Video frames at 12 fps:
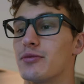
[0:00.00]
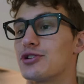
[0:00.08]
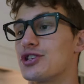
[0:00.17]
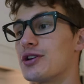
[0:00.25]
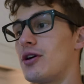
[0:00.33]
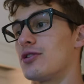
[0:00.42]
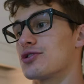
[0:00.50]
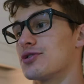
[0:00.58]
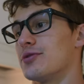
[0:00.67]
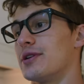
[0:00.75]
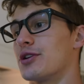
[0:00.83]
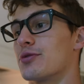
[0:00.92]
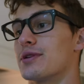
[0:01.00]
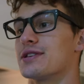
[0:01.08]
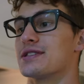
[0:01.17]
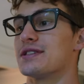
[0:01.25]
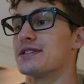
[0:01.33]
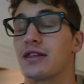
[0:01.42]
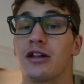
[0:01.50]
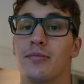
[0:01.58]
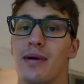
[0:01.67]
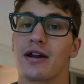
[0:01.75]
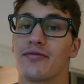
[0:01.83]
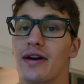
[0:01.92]
which also increases the
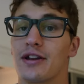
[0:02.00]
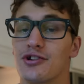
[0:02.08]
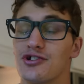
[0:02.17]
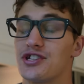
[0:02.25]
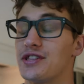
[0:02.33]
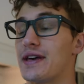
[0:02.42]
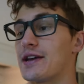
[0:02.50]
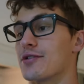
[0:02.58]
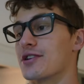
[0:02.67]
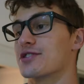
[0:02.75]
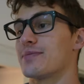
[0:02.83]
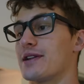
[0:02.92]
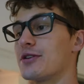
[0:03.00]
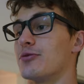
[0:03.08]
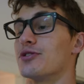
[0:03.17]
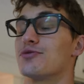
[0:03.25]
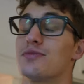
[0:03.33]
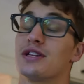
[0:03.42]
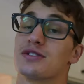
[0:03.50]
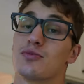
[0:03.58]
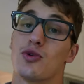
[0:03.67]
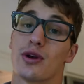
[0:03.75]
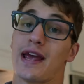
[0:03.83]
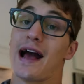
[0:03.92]
amount of energy that you're expending, which means
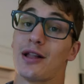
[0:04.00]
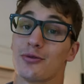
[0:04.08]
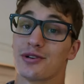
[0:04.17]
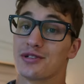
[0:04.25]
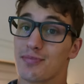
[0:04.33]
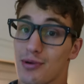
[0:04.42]
more calories